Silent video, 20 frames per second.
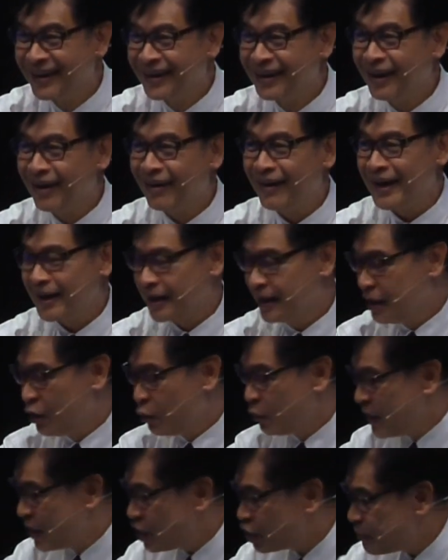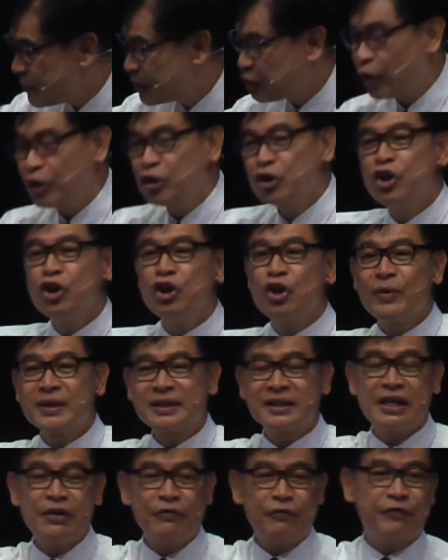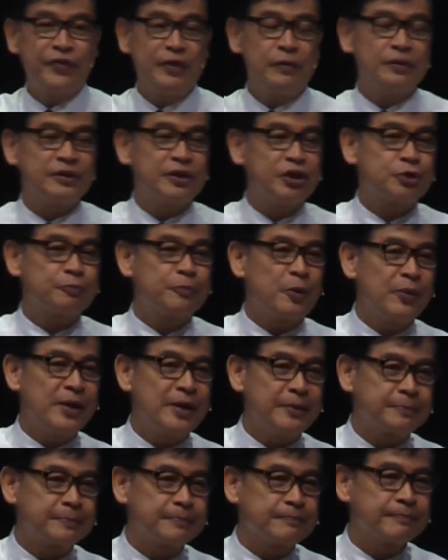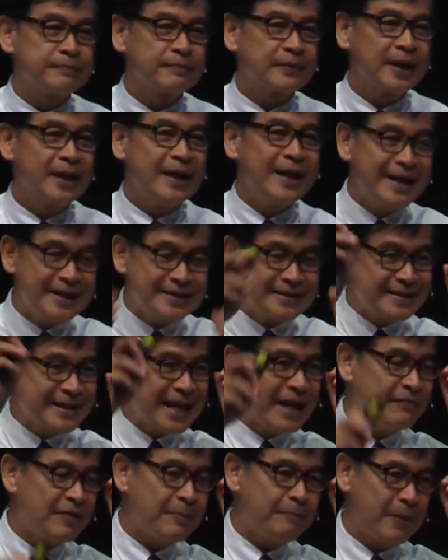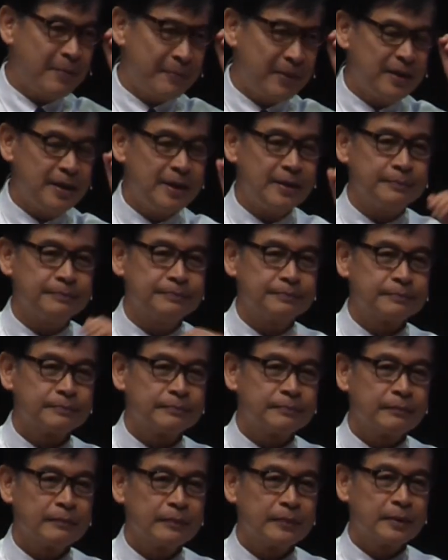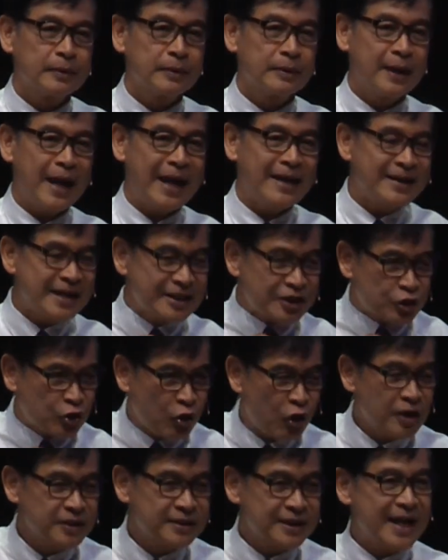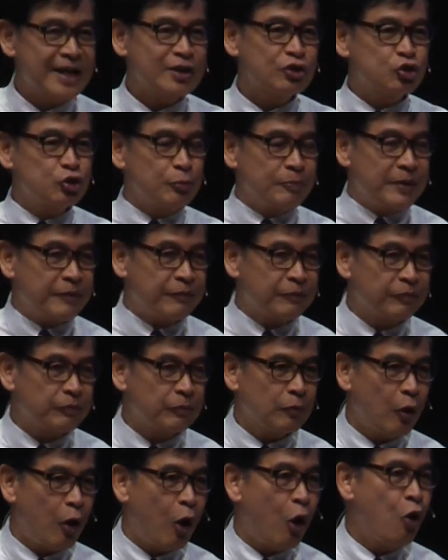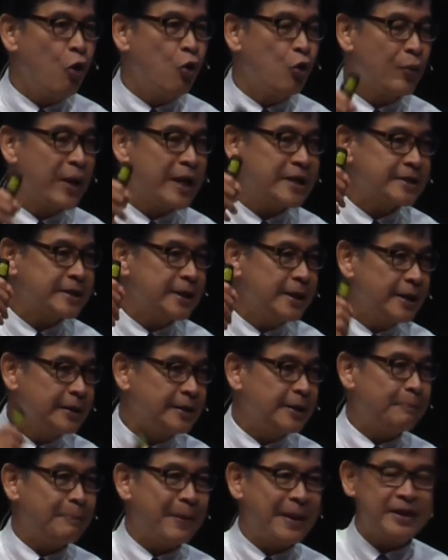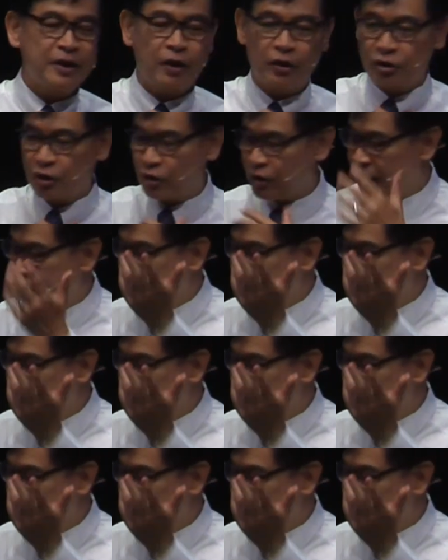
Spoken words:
All right? We need to be continuously filled with the Spirit. It is never permanent. And this causes us to be always depending on the Lord.